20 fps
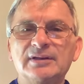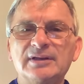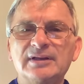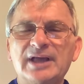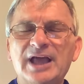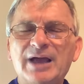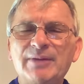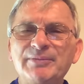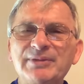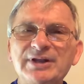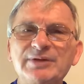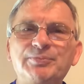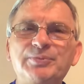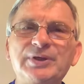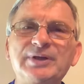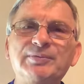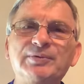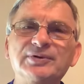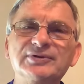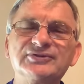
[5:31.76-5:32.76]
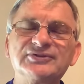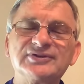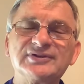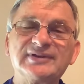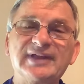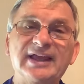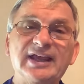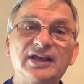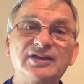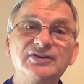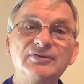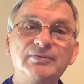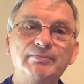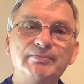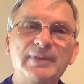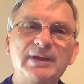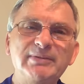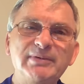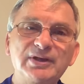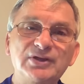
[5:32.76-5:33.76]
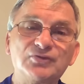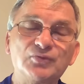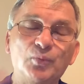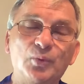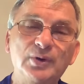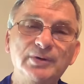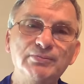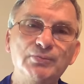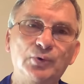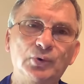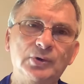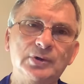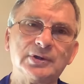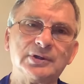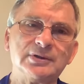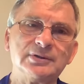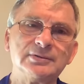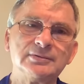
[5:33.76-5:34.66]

How many people does it take it? Maybe it's one more.